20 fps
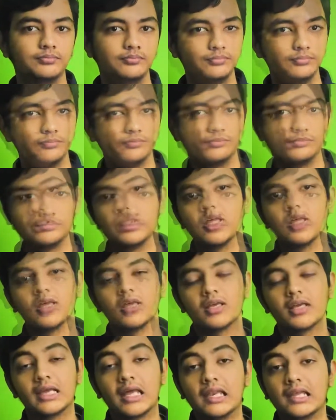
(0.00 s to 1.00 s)

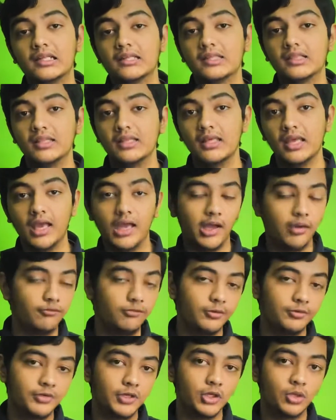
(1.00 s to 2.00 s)
Samsung Galaxy
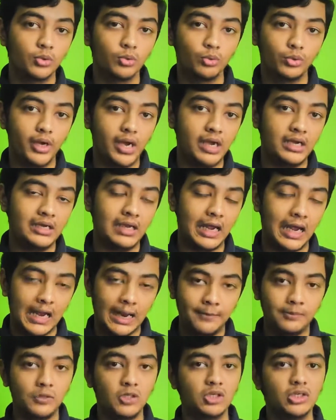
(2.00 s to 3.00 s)
M52 and
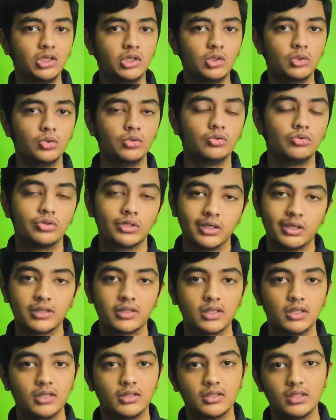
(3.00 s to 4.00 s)
M32 users,
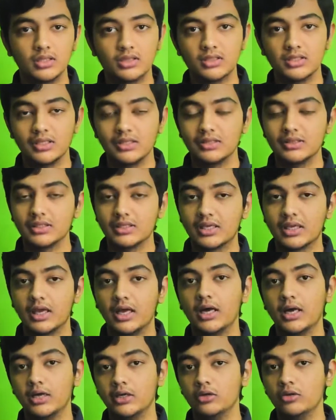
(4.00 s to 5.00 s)
this is the
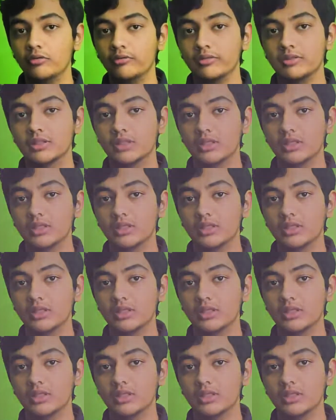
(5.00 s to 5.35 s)
kind of